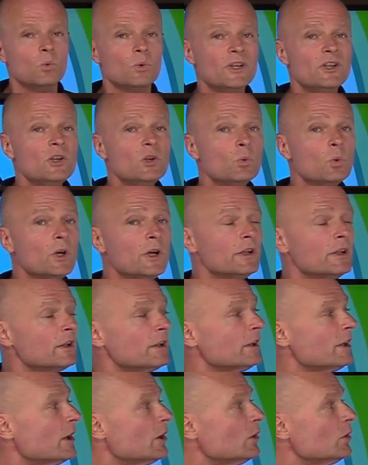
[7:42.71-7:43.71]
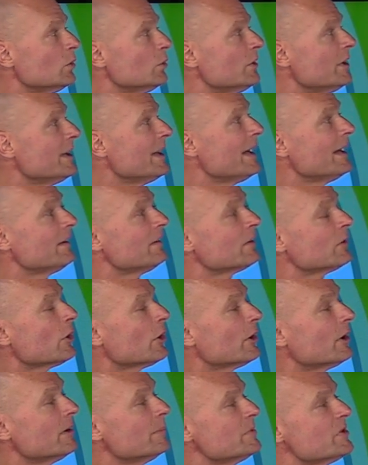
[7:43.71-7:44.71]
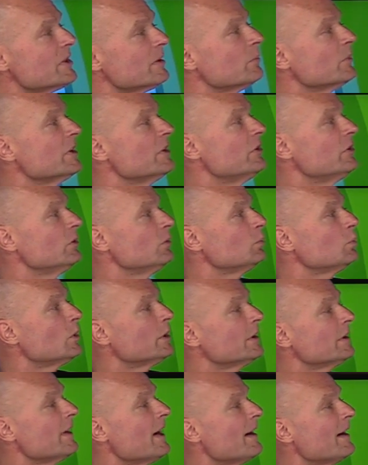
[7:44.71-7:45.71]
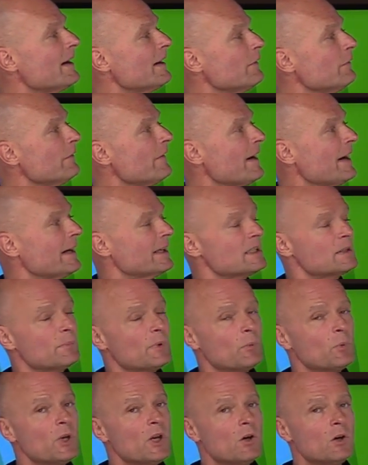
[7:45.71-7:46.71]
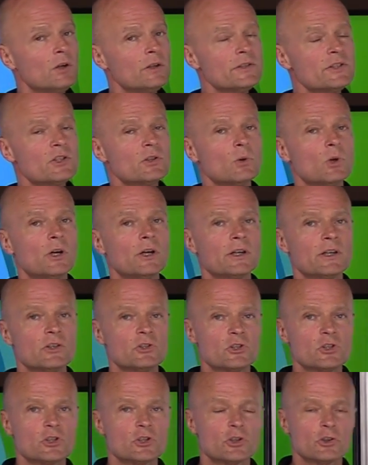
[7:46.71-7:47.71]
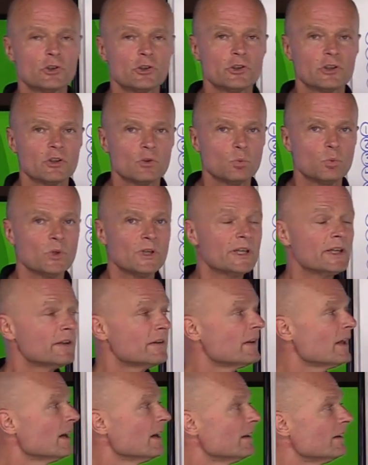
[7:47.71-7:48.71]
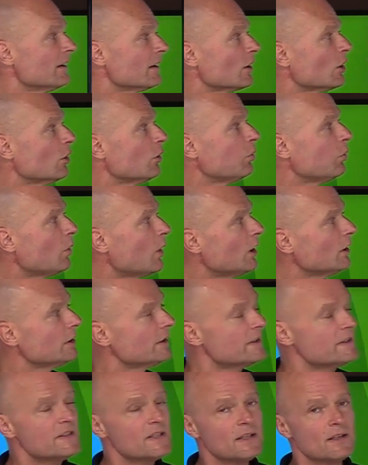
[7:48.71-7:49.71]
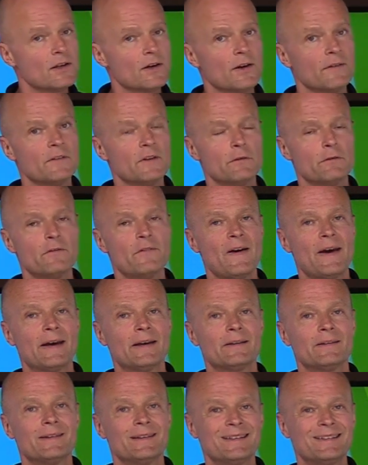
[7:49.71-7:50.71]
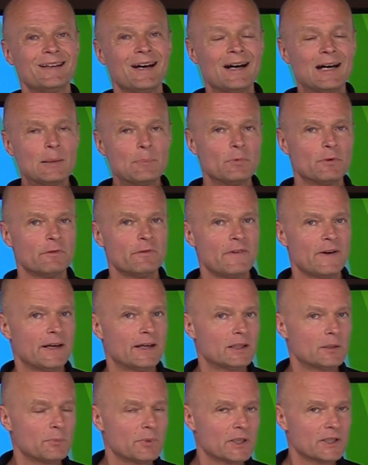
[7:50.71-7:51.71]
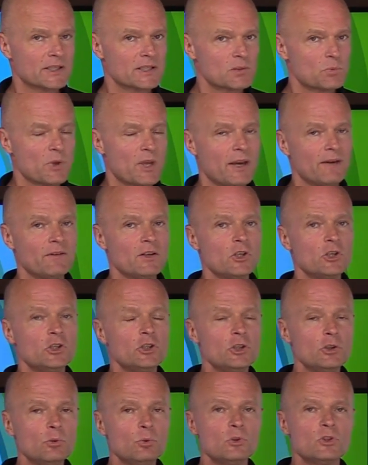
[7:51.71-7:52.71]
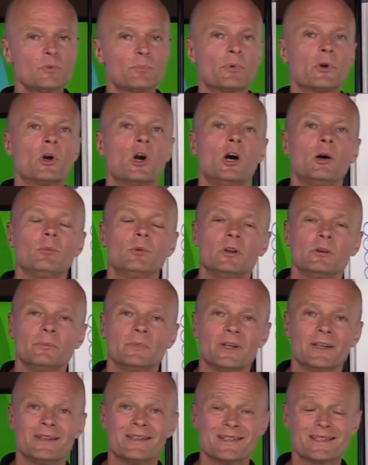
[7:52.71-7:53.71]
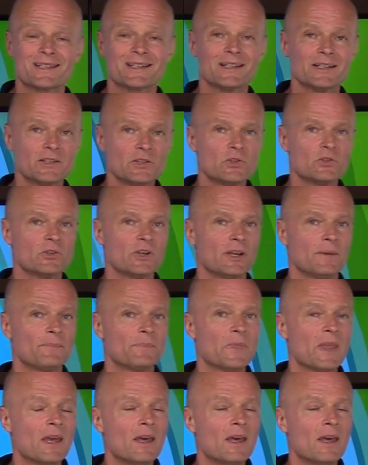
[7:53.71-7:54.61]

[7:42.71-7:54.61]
We do want low net carbs and we do want high fats, but we also are concerned with the quality of the fat, the type of fat, because we have a huge problem in this country.